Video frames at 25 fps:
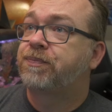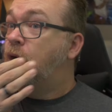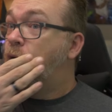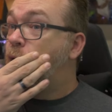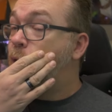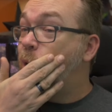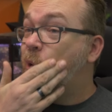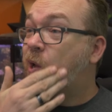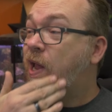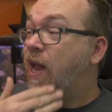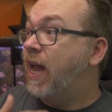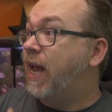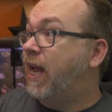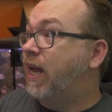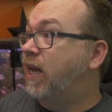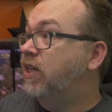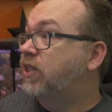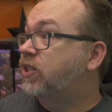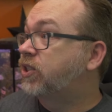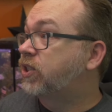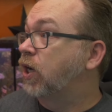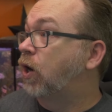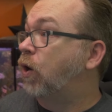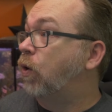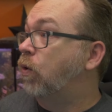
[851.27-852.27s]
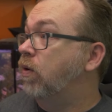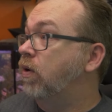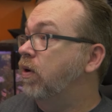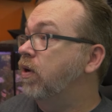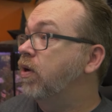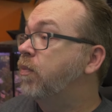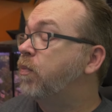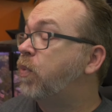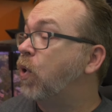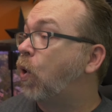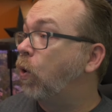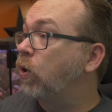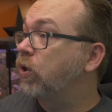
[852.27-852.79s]
Okay, so
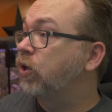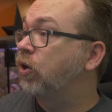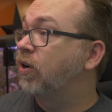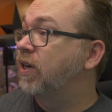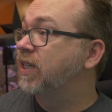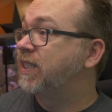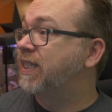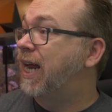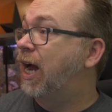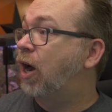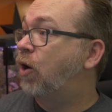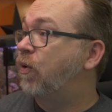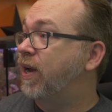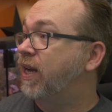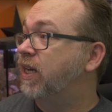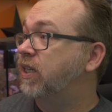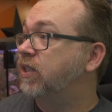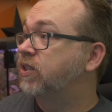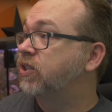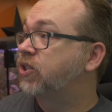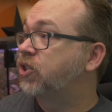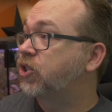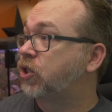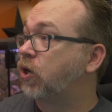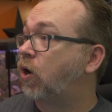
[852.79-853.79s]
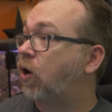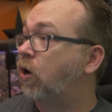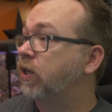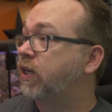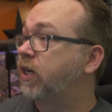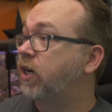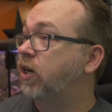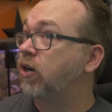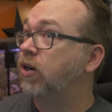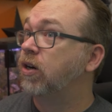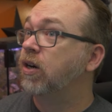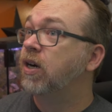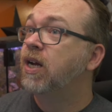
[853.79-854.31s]
Beholder is now installed
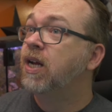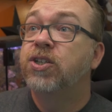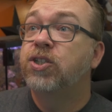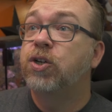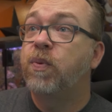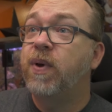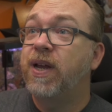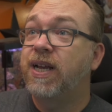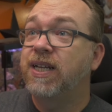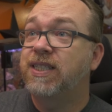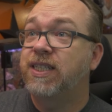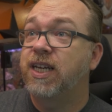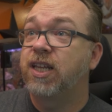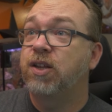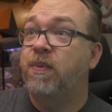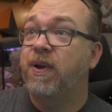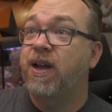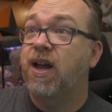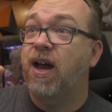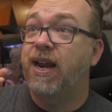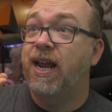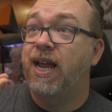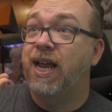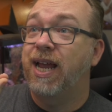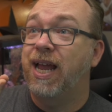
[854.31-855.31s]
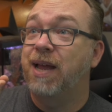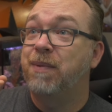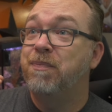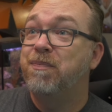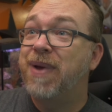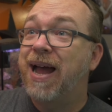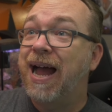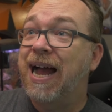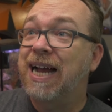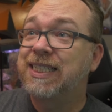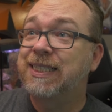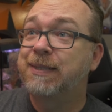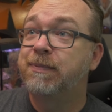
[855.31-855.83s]
here. So we can see that we got a, a
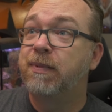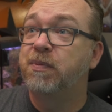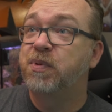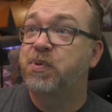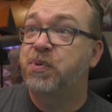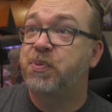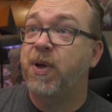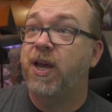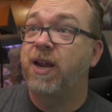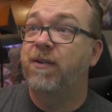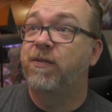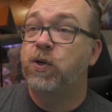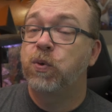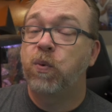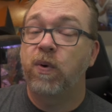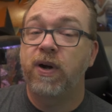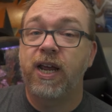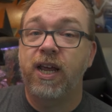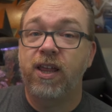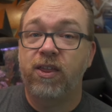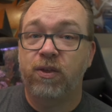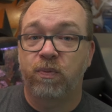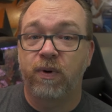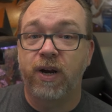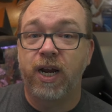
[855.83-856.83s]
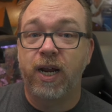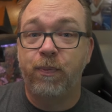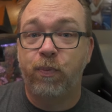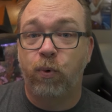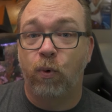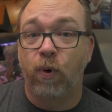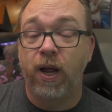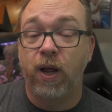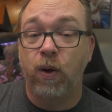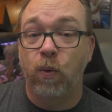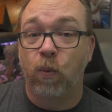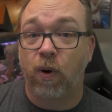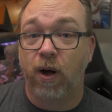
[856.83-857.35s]
maximum speed of
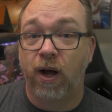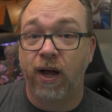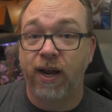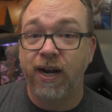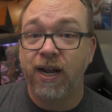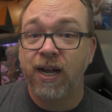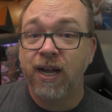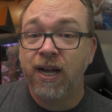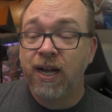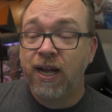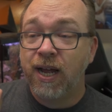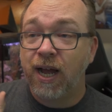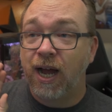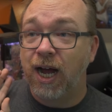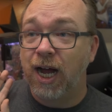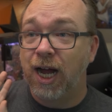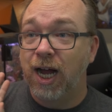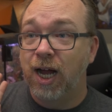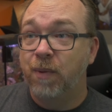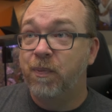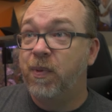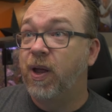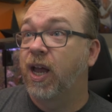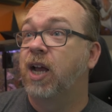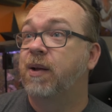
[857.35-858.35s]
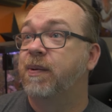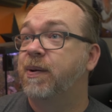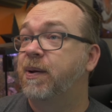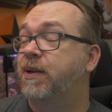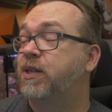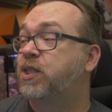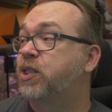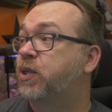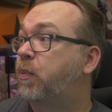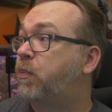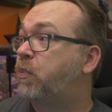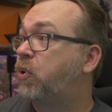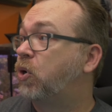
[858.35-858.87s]
23.1 uh,
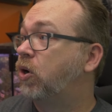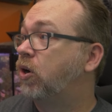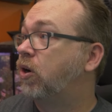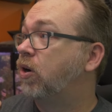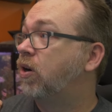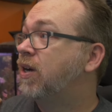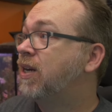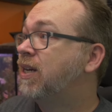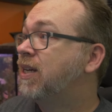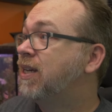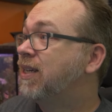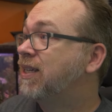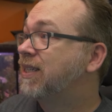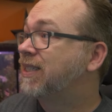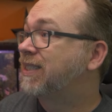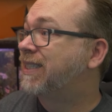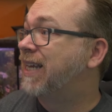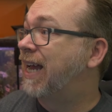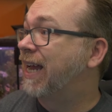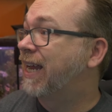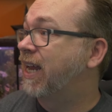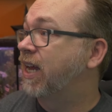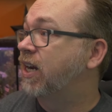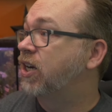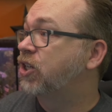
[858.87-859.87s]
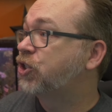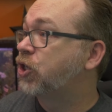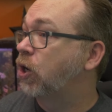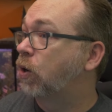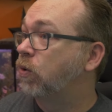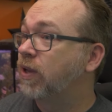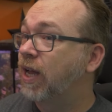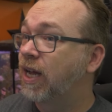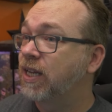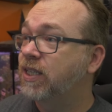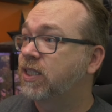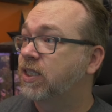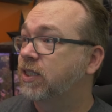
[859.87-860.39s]
megabits per second. So
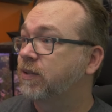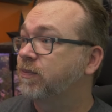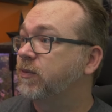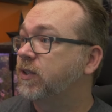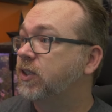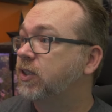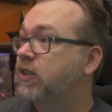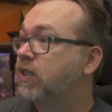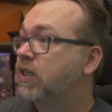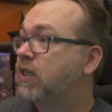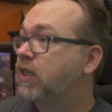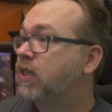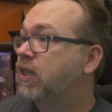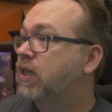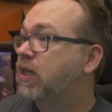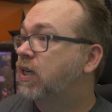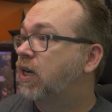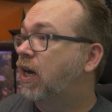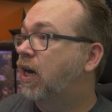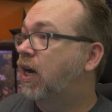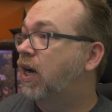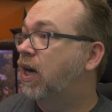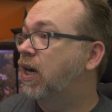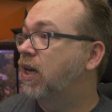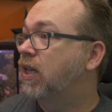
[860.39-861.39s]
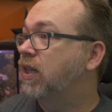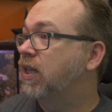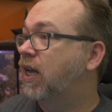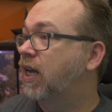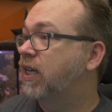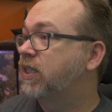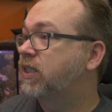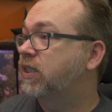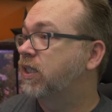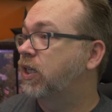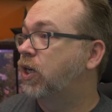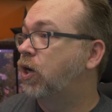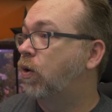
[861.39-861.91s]
let's uh,
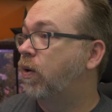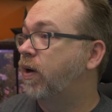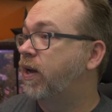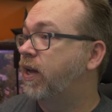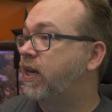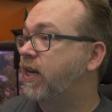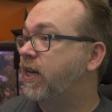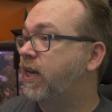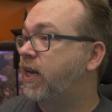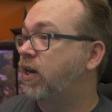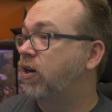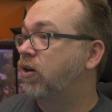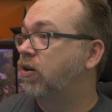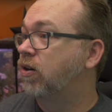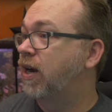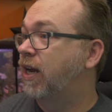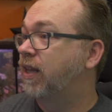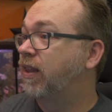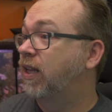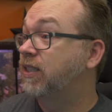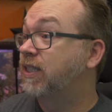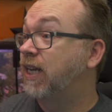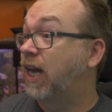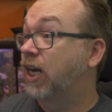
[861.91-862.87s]
let's go in here and let's